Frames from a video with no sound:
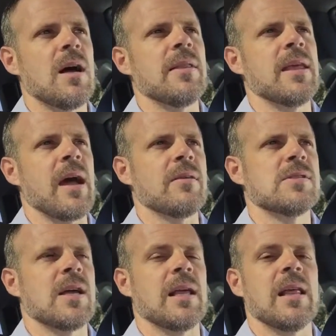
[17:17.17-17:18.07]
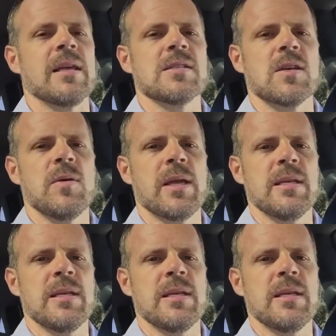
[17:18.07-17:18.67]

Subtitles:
on the outside like it's a quick,